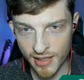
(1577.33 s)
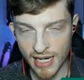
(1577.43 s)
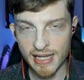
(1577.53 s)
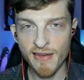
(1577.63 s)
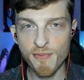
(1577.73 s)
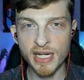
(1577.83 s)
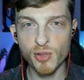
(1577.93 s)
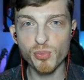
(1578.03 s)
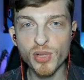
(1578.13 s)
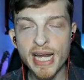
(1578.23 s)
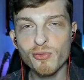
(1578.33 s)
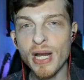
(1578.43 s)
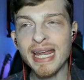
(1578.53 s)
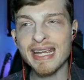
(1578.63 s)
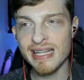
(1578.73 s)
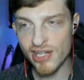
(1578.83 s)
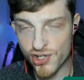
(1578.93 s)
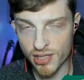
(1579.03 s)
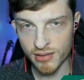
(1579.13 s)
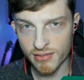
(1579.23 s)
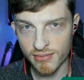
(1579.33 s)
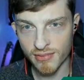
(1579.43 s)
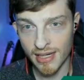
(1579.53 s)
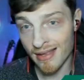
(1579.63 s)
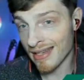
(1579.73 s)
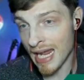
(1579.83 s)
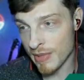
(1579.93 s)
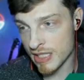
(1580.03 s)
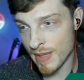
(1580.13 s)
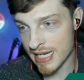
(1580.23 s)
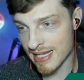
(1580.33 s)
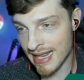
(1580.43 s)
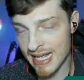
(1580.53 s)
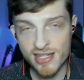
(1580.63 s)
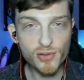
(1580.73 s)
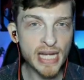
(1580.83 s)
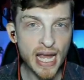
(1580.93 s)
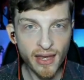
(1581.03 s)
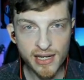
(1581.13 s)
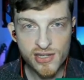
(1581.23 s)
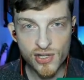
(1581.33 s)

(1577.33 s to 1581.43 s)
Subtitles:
and they have bigger brand recognition in the gaming space, and that's the reality.